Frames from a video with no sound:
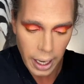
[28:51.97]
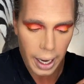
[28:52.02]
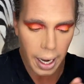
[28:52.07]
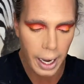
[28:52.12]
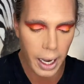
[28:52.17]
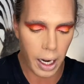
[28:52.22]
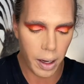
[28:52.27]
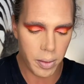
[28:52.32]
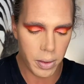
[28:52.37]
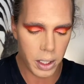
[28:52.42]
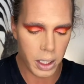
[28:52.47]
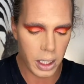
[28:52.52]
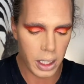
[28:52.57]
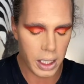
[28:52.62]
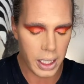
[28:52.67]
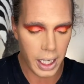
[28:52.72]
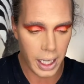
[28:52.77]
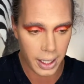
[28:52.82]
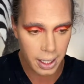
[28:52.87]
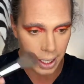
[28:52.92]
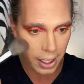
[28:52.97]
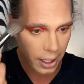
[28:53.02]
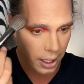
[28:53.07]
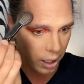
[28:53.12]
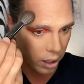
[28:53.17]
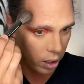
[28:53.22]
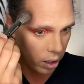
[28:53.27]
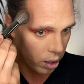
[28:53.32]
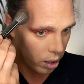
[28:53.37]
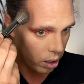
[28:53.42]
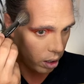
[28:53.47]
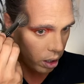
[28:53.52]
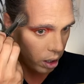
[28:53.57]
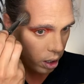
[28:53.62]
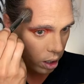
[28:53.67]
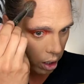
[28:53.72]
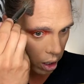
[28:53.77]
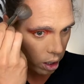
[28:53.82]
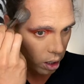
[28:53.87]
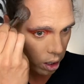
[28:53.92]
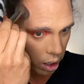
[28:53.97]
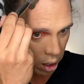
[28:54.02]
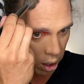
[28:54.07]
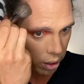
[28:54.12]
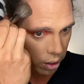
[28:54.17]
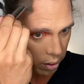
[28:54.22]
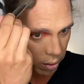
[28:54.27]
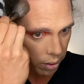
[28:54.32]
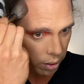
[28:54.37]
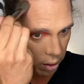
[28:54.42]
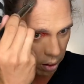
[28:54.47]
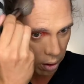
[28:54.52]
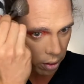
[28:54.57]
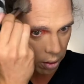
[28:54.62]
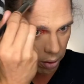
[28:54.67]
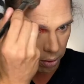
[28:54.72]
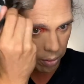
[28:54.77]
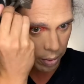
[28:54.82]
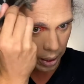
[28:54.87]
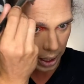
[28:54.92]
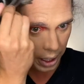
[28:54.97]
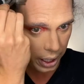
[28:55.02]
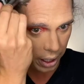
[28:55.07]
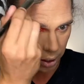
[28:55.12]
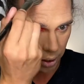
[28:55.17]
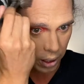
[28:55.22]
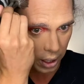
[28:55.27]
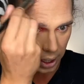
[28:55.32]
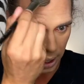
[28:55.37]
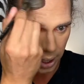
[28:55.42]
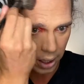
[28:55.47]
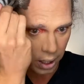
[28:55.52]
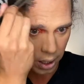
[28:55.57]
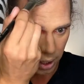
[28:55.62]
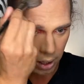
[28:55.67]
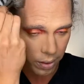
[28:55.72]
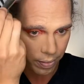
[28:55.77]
And I'm just gonna take that color all through my hairline.